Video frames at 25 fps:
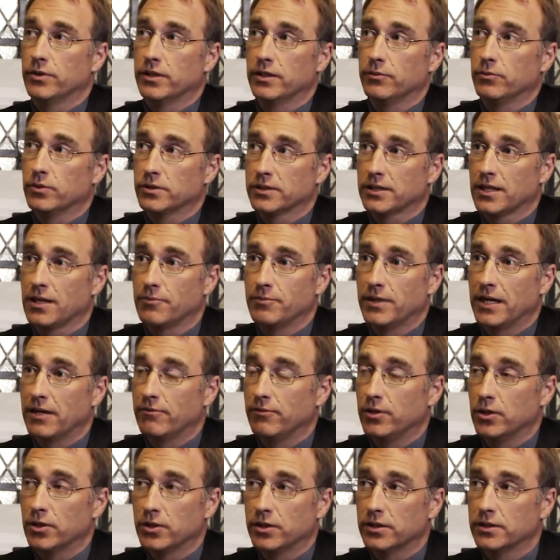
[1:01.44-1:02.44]
where they want to come and
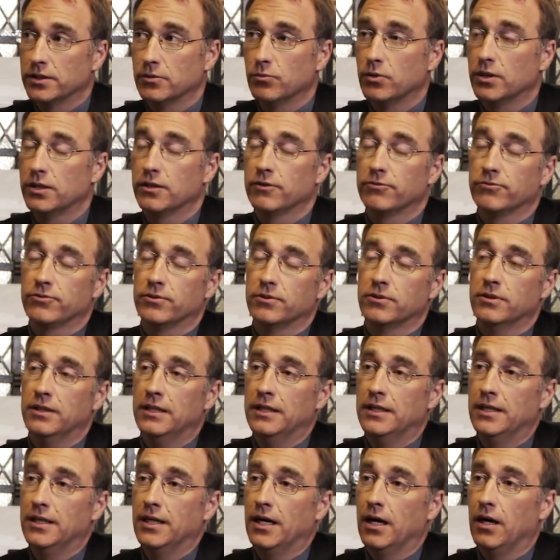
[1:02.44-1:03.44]
have a look at the wonderful
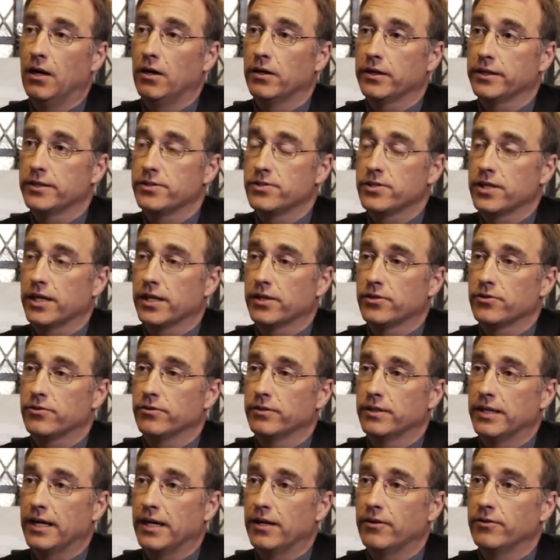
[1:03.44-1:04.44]
architecture
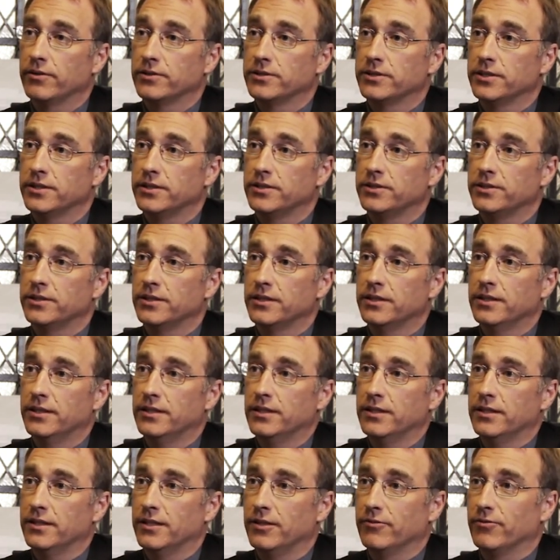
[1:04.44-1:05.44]
and the heritage,
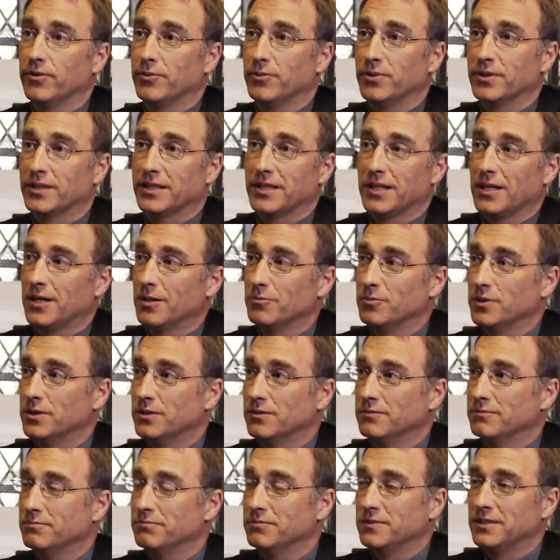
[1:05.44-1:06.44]
if they want to come
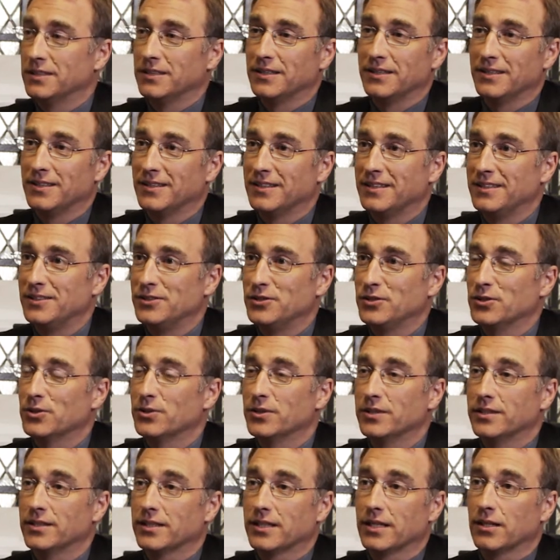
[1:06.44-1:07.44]
and uh,
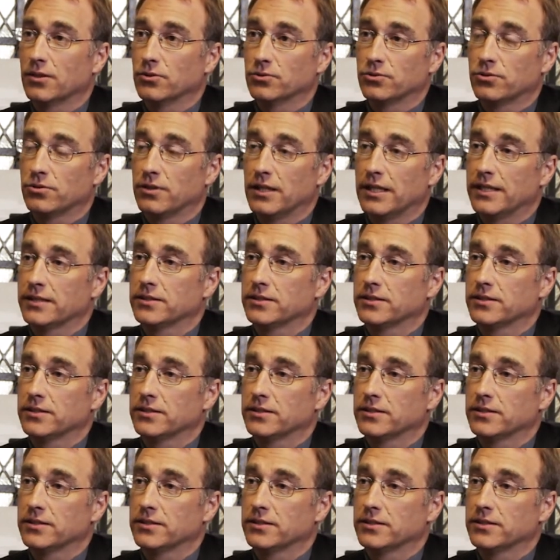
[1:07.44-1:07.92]
enjoy the cultural